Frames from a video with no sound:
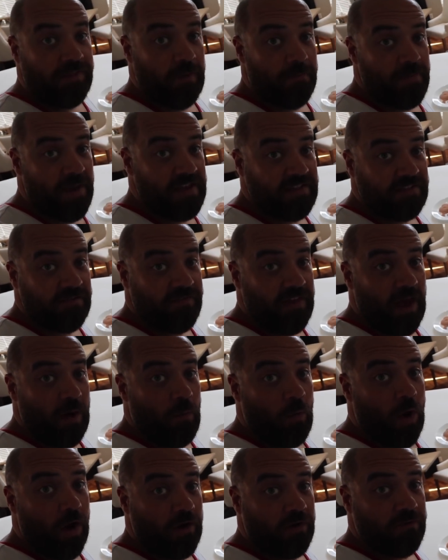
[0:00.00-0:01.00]
at the base of
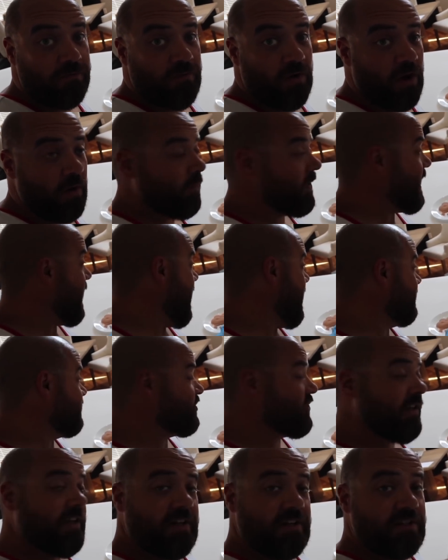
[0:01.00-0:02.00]
that waterfall, we
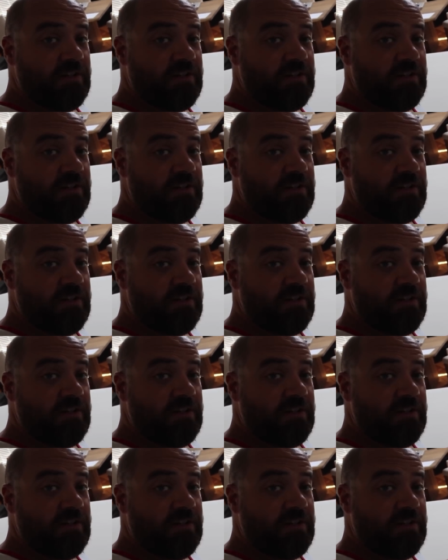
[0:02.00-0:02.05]
actually